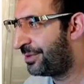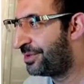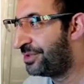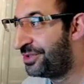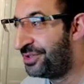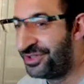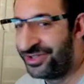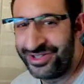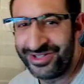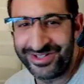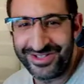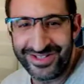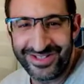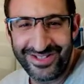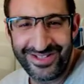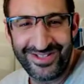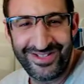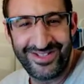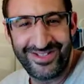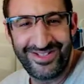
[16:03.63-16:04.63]
Good.
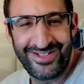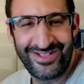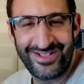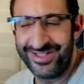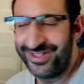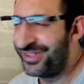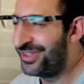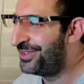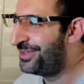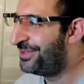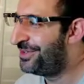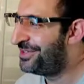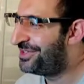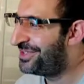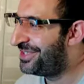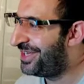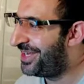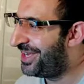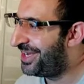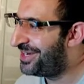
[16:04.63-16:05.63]
Do you
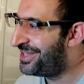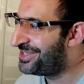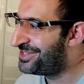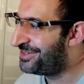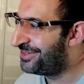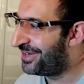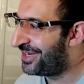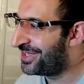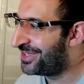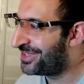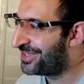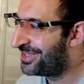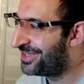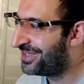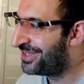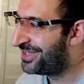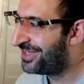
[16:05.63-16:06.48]
see? Here is the ad.